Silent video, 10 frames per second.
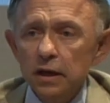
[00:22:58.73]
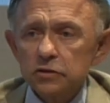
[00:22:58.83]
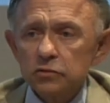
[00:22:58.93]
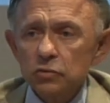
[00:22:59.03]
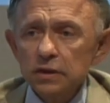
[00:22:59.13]

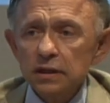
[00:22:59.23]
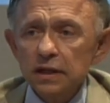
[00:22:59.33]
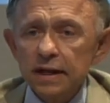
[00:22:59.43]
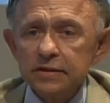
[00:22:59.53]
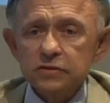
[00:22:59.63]
to
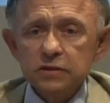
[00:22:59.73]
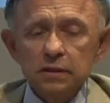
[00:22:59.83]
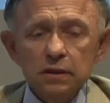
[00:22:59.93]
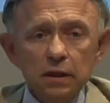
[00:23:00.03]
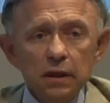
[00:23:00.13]
realize
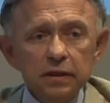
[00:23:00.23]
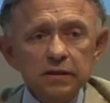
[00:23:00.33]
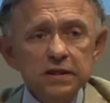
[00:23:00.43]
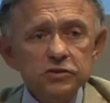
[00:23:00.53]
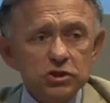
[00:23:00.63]
that
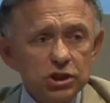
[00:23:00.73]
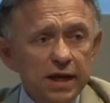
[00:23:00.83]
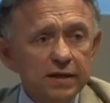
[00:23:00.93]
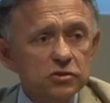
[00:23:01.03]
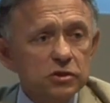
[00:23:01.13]
these
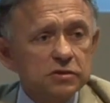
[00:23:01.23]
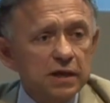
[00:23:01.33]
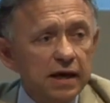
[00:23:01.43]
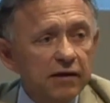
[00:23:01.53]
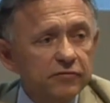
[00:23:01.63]
changes
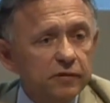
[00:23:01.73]
have